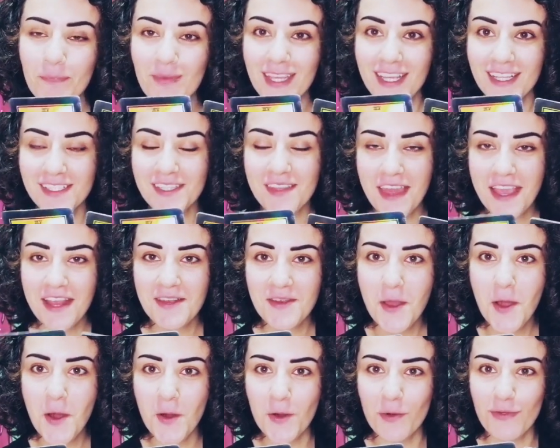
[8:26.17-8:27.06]
Because they
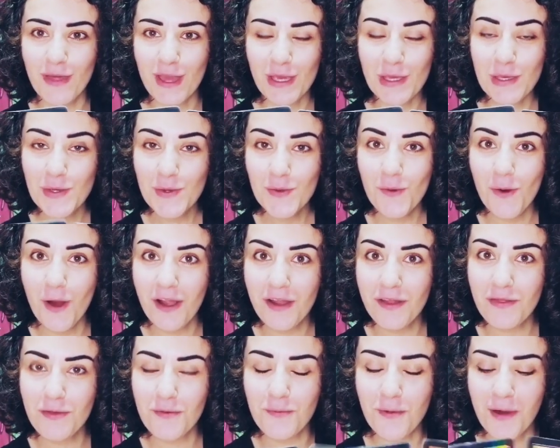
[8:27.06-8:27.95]
know that you
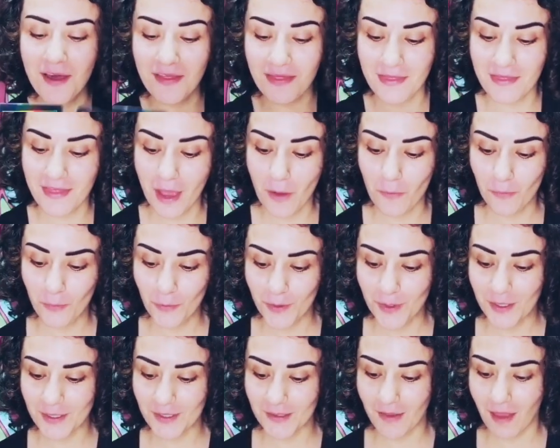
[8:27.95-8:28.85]
are the one that
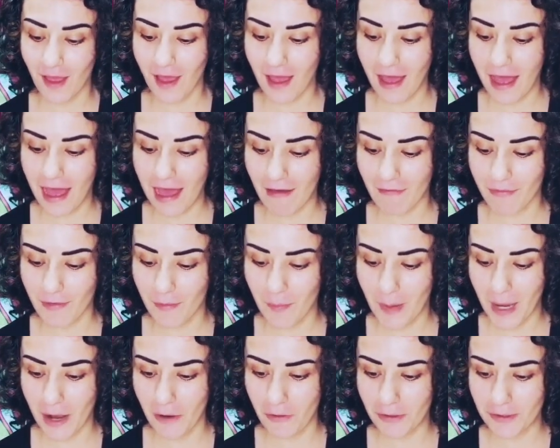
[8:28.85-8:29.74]
will have the
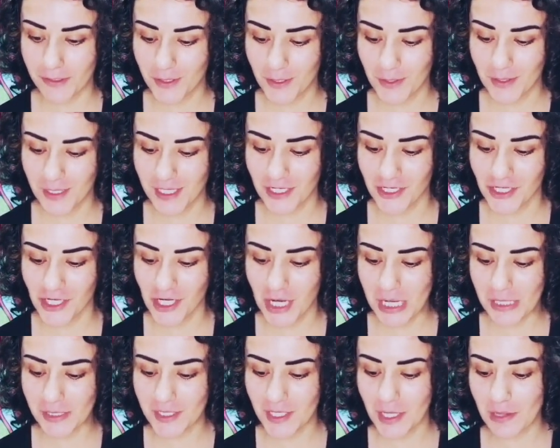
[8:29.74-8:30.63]
power to
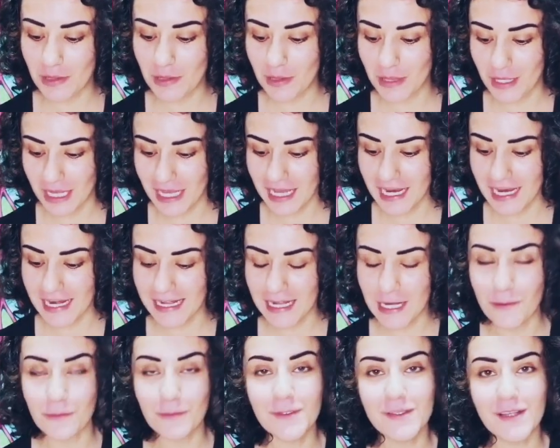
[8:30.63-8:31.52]
initiate the
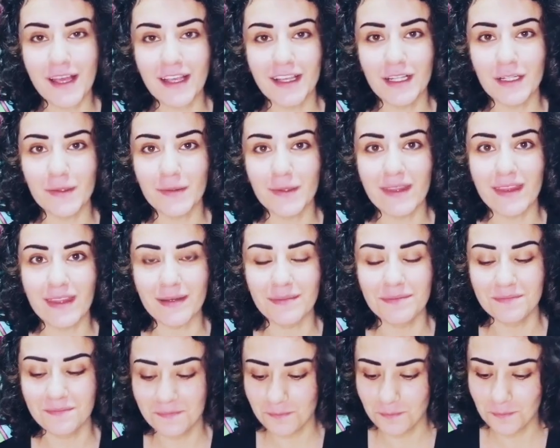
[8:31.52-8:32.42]
new cycle with
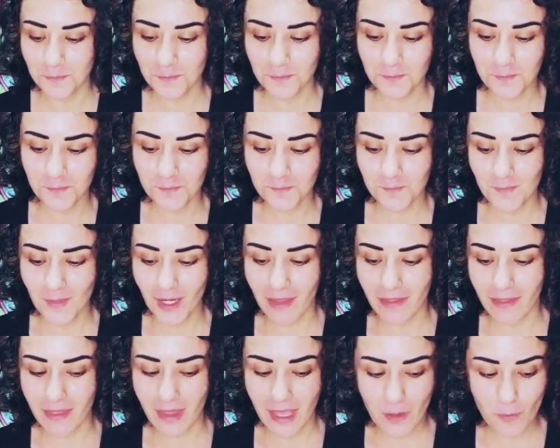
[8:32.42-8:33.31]
them.
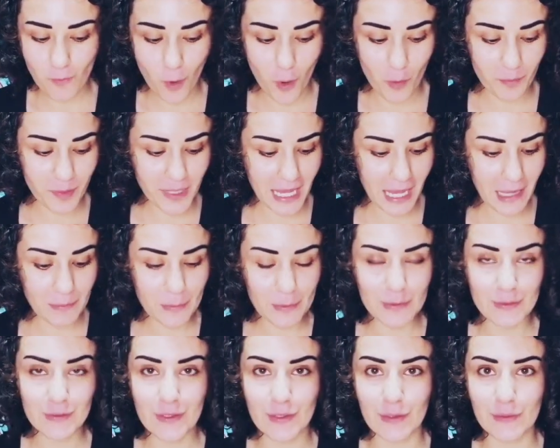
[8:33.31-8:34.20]
They won't be
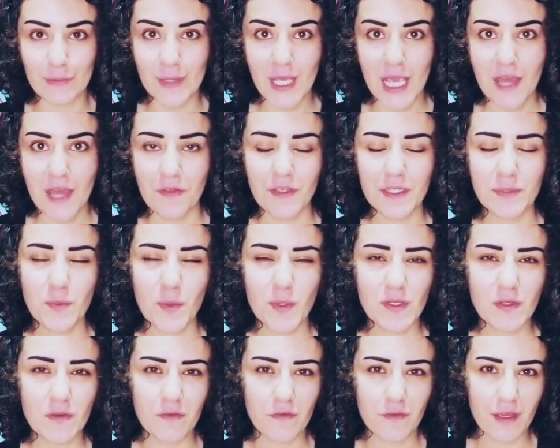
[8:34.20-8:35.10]
able to. This
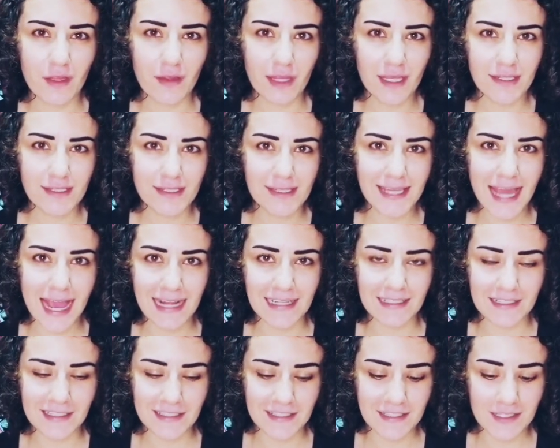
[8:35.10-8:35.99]
person feeling
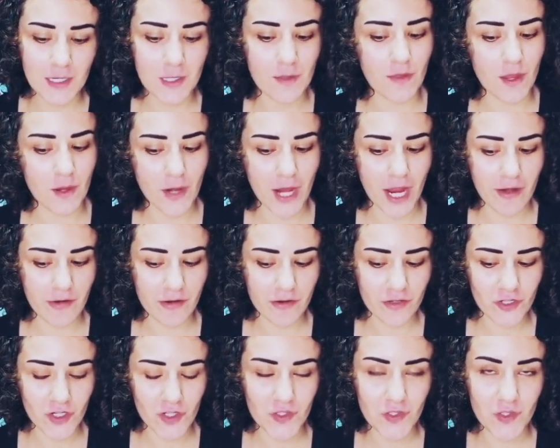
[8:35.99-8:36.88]
stagnant in their
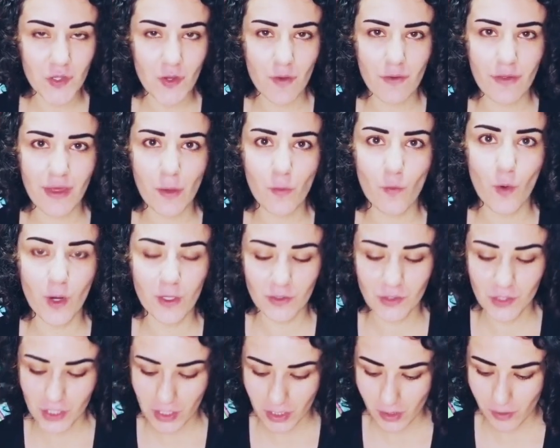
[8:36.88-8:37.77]
energy, so they
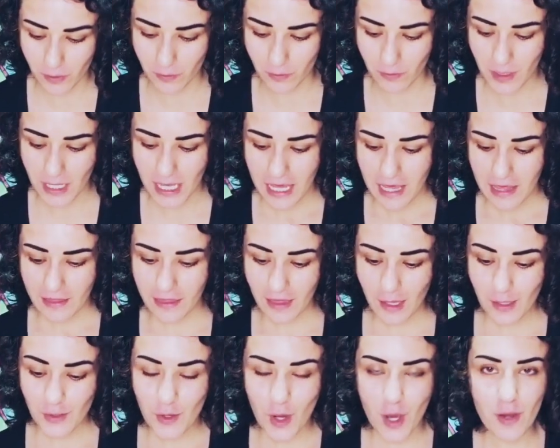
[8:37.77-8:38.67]
want you.
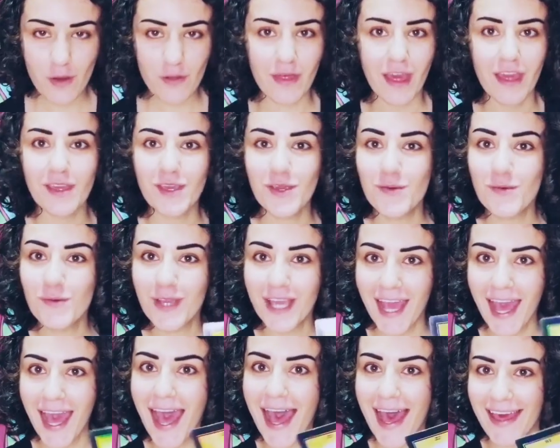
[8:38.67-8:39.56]
They know that you
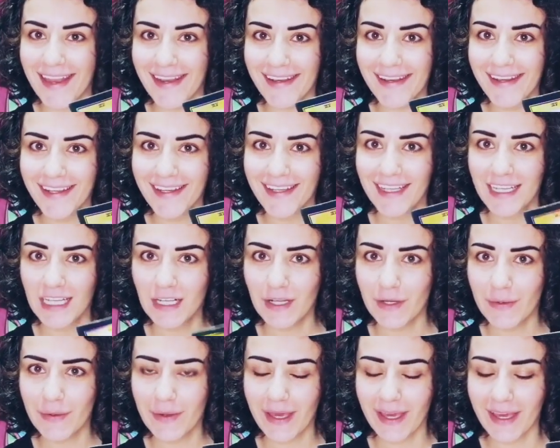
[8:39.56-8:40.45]
can,
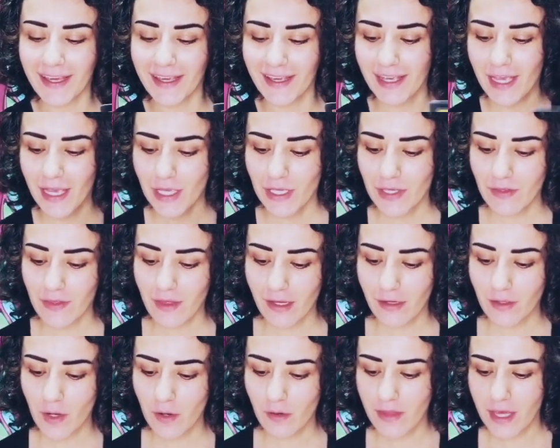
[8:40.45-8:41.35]
okay?
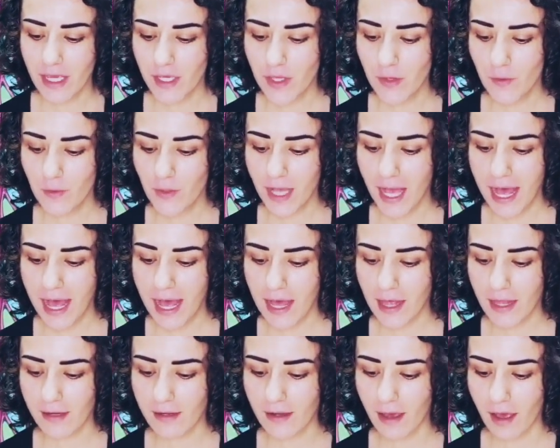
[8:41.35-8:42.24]
They know that you
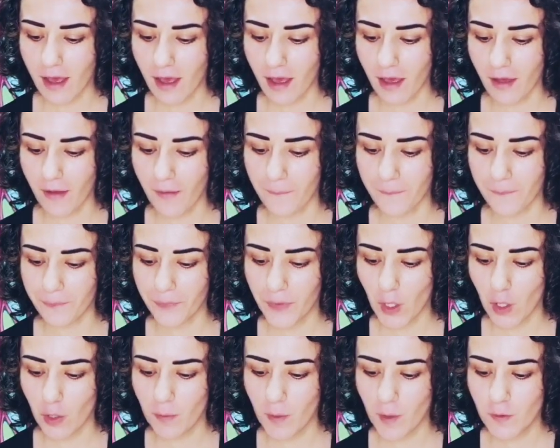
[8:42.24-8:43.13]
can
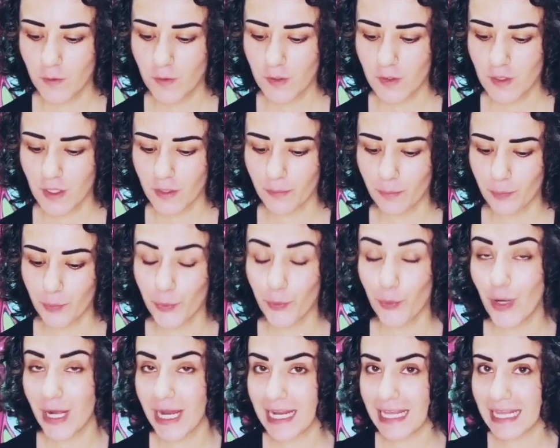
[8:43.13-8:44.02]
almost
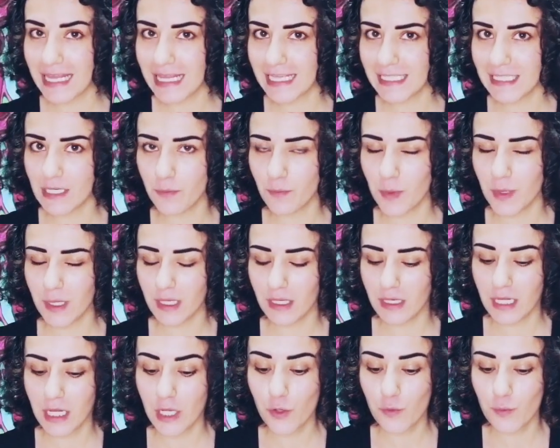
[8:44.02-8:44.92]
bring this
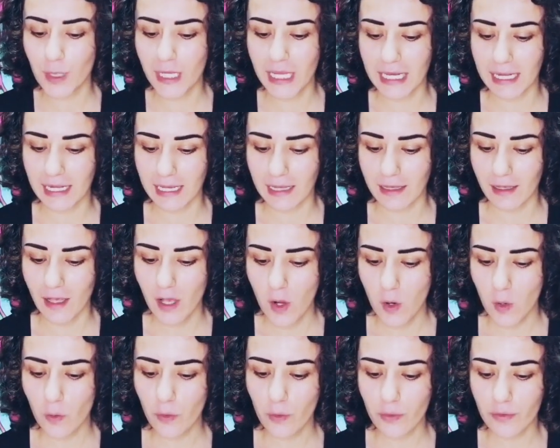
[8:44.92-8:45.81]
new beginning
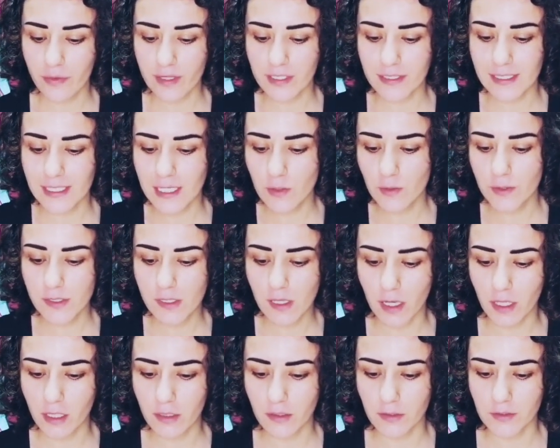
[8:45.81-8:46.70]
or this new
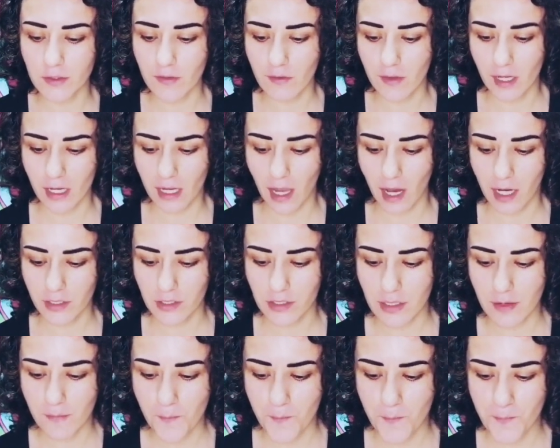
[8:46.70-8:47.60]
cycle to the
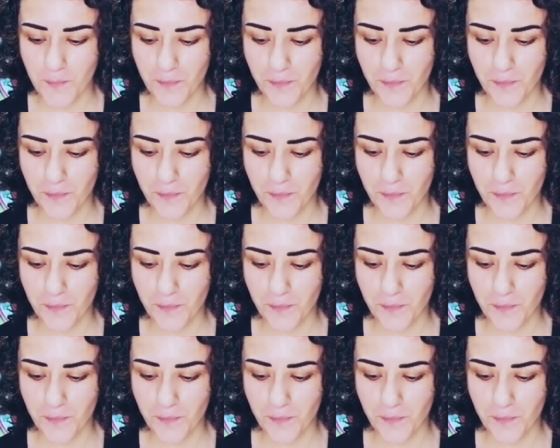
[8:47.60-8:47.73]
connection.